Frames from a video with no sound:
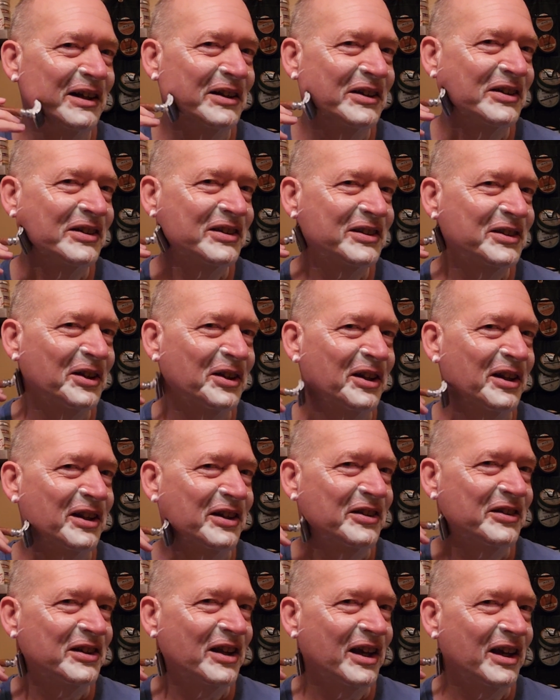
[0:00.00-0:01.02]
Still to
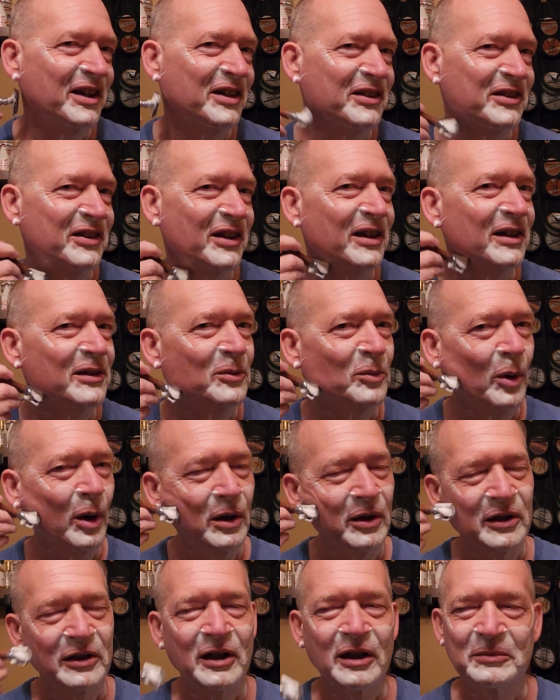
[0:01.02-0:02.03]
this day, it's like, well,
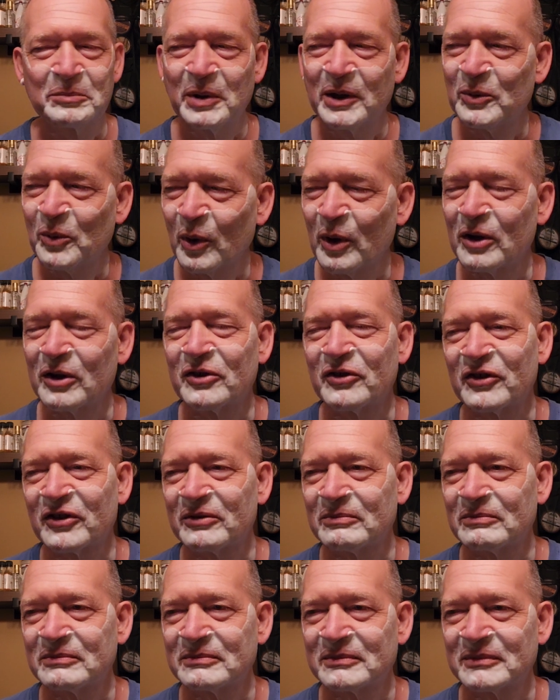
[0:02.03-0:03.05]
it could be worse.
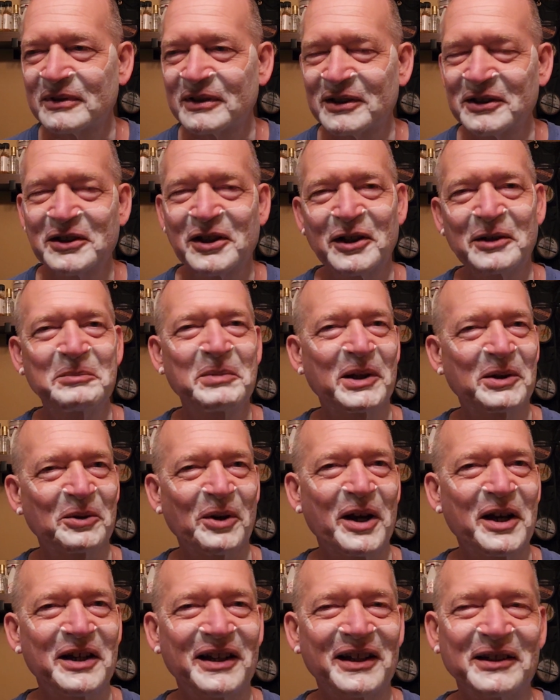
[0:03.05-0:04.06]
It could be
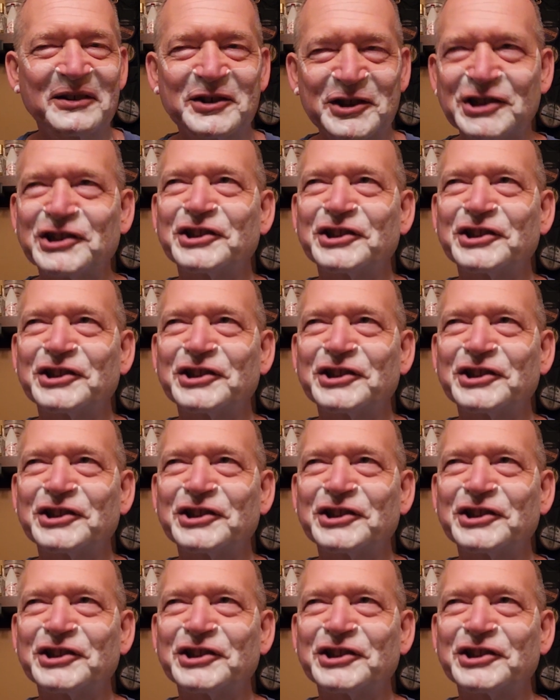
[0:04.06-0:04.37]
raining.